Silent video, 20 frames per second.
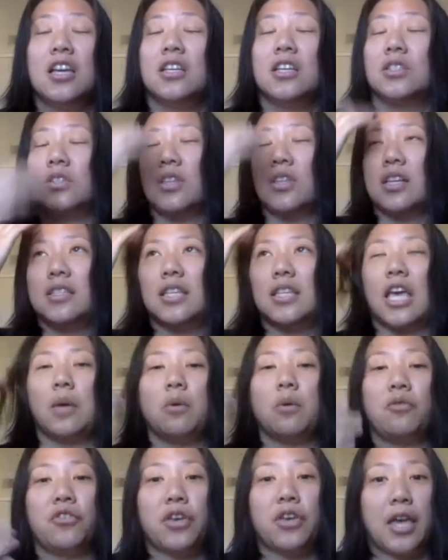So that's
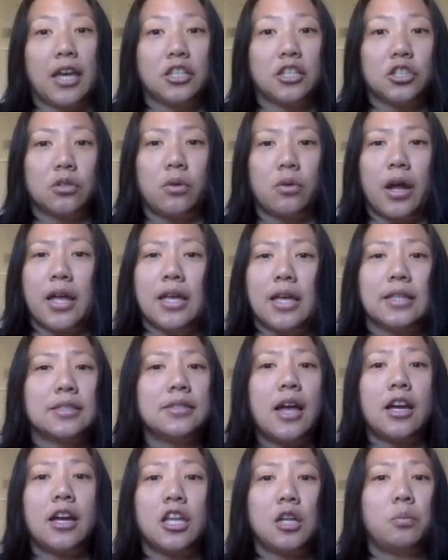gamification, right? It's not
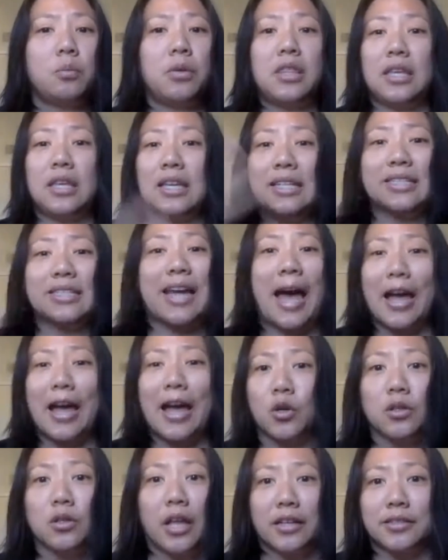going to be the entire
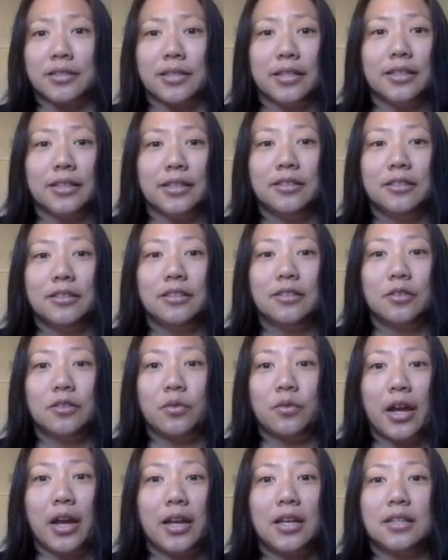lesson,
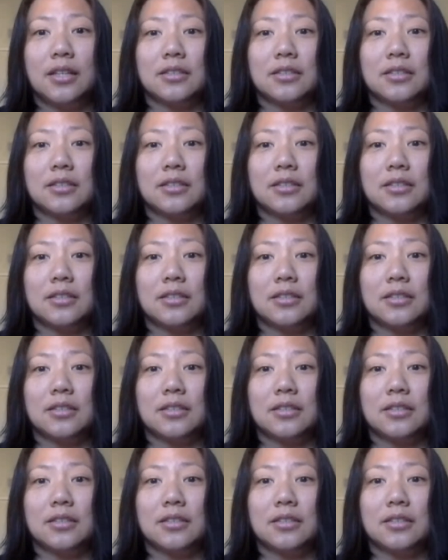right?